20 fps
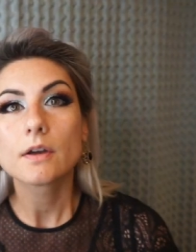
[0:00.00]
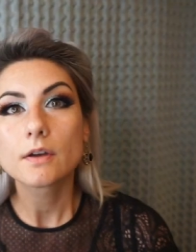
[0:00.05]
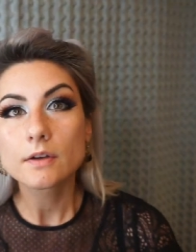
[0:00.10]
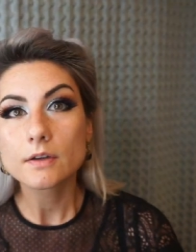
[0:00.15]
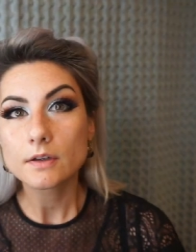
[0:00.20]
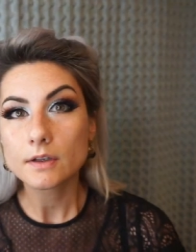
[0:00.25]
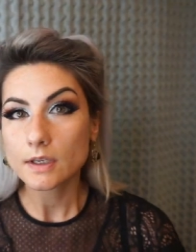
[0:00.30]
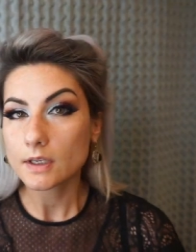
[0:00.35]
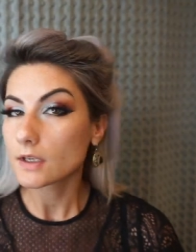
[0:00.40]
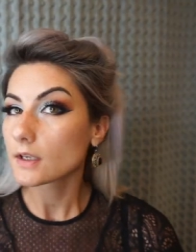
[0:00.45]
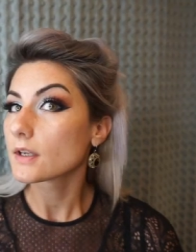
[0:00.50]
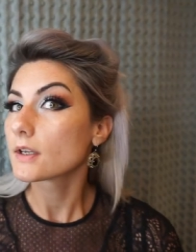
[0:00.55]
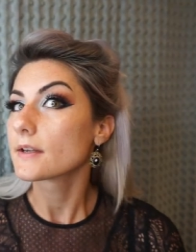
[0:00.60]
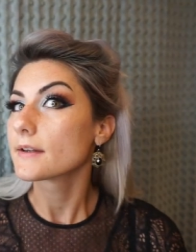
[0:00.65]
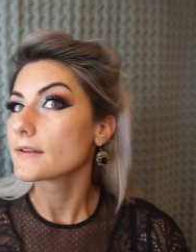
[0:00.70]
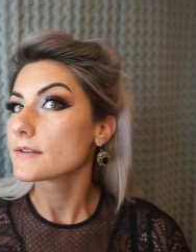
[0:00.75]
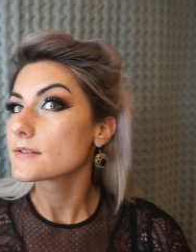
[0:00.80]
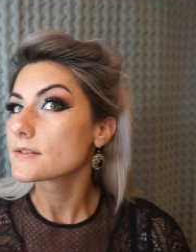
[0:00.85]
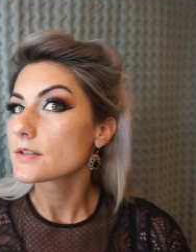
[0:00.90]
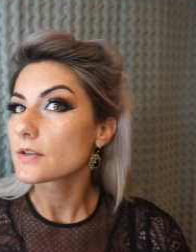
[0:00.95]

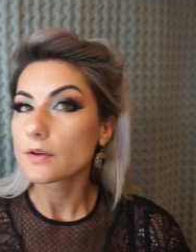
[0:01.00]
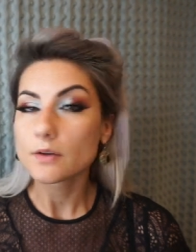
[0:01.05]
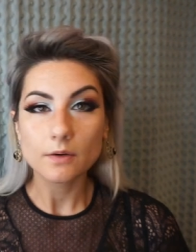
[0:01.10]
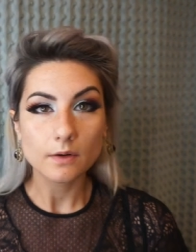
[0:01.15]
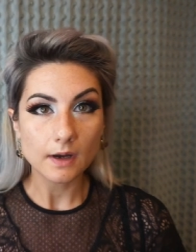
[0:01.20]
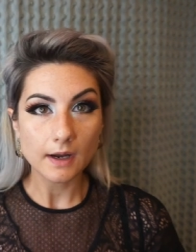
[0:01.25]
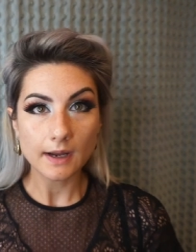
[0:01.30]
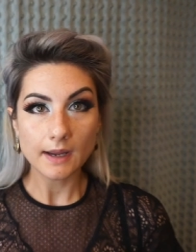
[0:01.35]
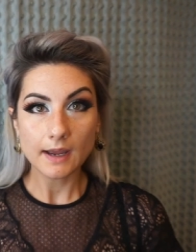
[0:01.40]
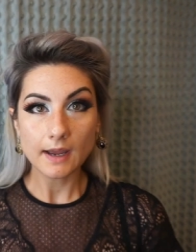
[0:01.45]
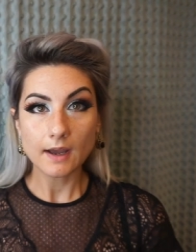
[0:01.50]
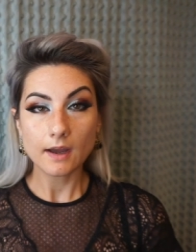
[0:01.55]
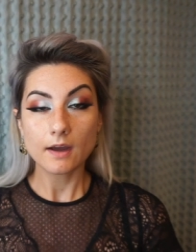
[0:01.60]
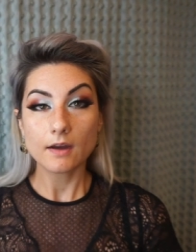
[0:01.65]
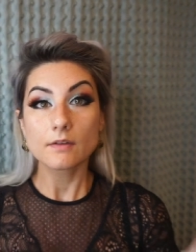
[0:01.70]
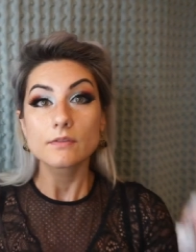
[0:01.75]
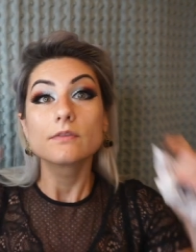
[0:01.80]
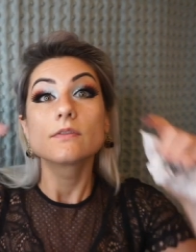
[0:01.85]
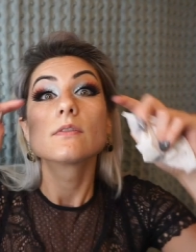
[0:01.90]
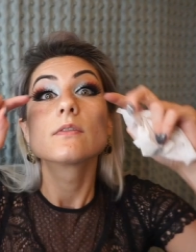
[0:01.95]
Okay, so I
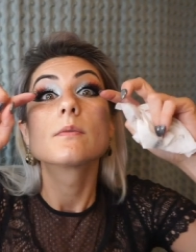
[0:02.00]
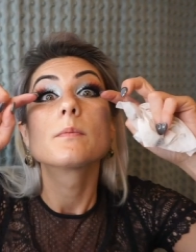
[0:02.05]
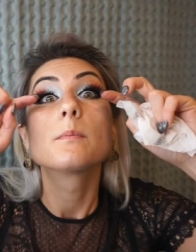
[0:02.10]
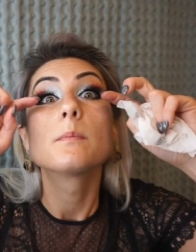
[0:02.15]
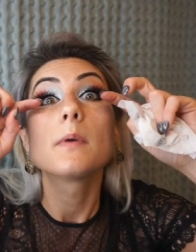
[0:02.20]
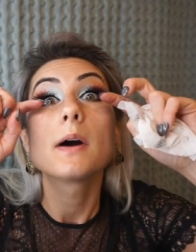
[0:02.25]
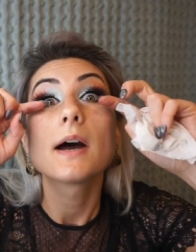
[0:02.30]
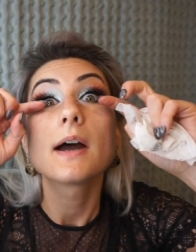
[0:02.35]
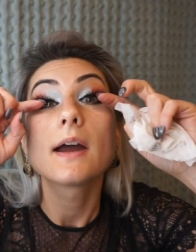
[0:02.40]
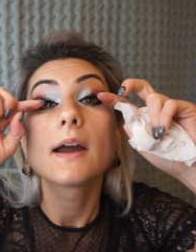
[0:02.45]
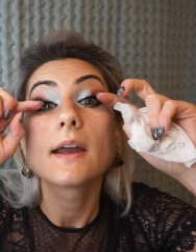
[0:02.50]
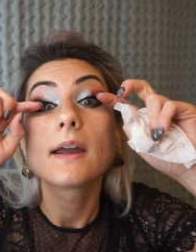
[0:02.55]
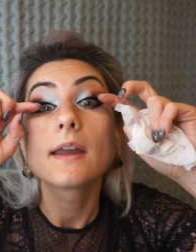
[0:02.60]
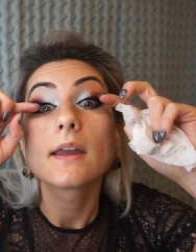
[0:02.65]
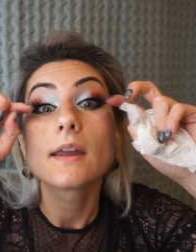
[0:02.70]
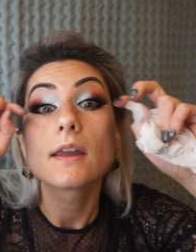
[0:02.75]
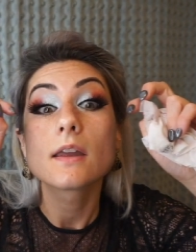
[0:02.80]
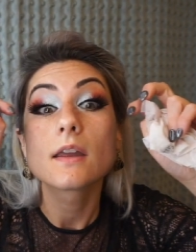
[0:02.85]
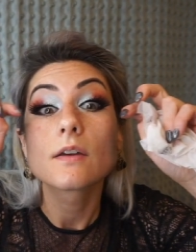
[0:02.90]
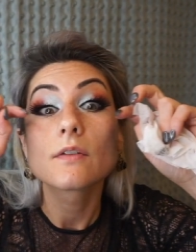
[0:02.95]
have
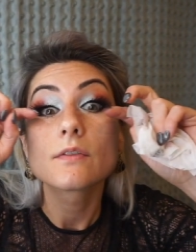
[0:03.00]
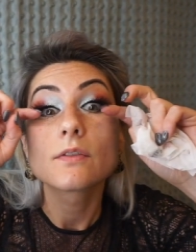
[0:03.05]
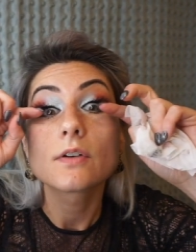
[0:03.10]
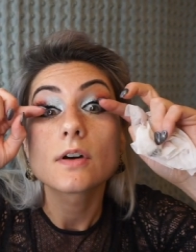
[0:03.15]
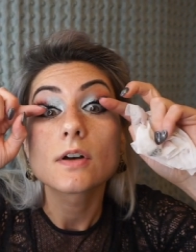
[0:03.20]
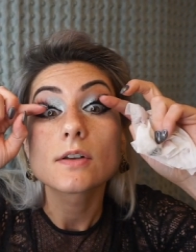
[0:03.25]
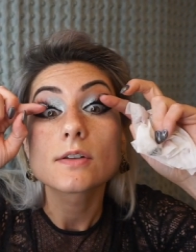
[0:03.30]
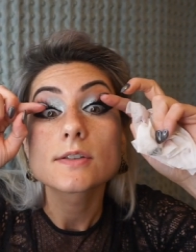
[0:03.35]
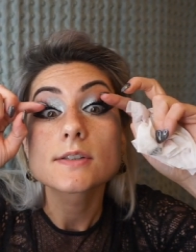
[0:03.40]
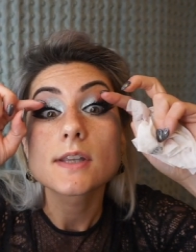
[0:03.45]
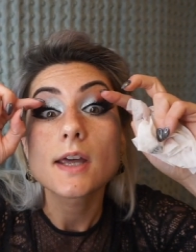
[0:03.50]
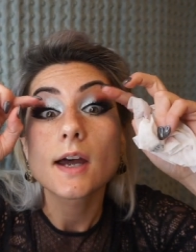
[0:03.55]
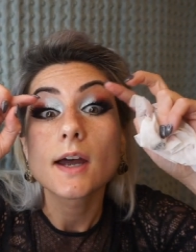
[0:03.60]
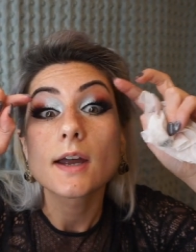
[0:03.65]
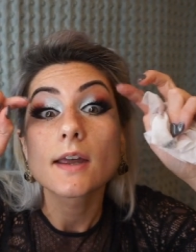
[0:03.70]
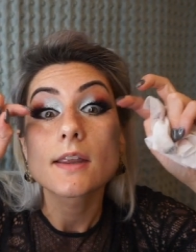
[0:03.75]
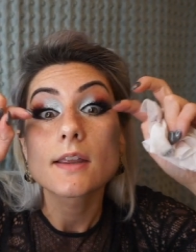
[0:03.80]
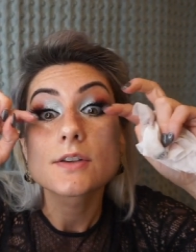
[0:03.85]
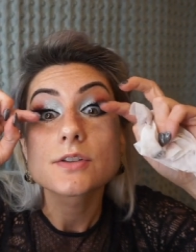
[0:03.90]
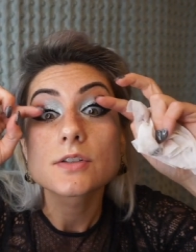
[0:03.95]
my false
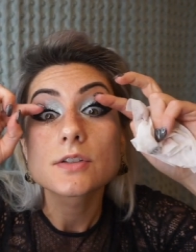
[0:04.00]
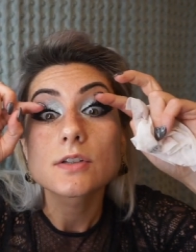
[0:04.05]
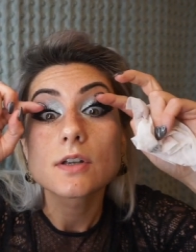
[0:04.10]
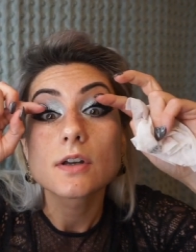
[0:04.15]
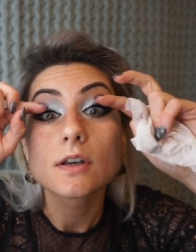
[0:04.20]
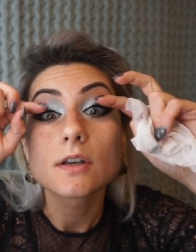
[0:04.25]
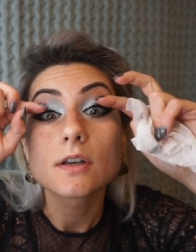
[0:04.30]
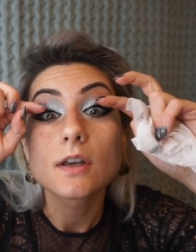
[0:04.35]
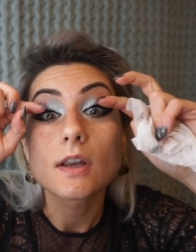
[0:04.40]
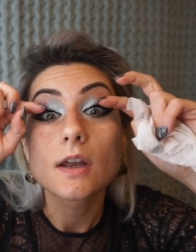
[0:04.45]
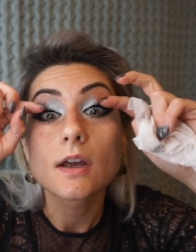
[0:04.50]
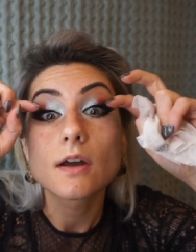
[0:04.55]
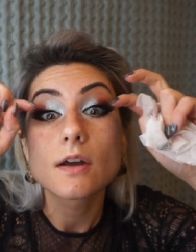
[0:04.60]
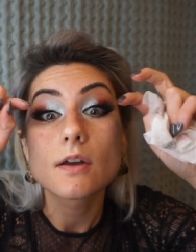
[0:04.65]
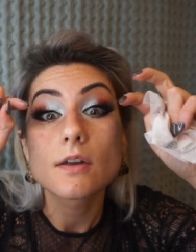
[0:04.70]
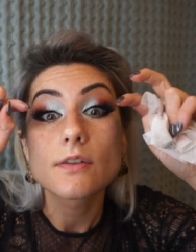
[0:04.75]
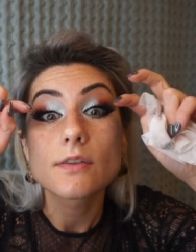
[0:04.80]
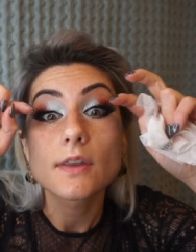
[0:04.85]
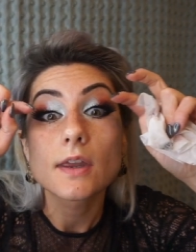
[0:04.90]
eyelashes on now.